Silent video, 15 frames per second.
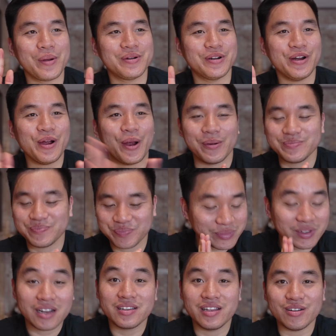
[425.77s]
Alright,
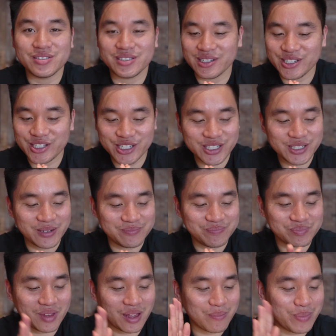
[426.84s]
that was delicious.
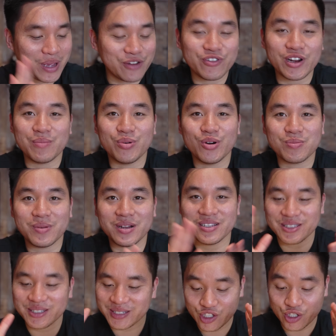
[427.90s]
Pan-fried pork
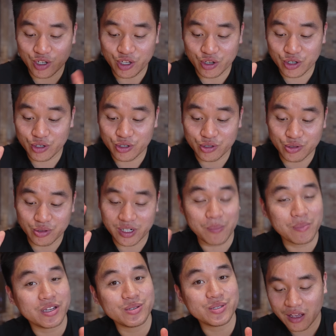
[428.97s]
buns, chili oil
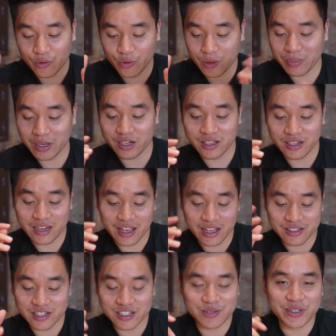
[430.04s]
dumplings with peanut and
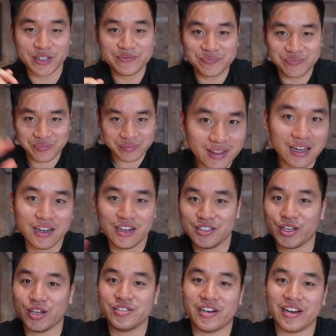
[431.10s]
sesame. Let's
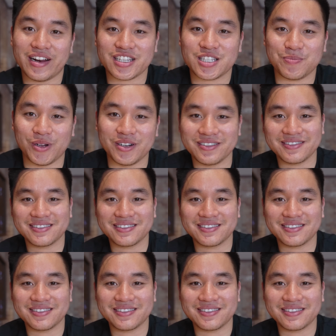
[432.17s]
go to the next spot.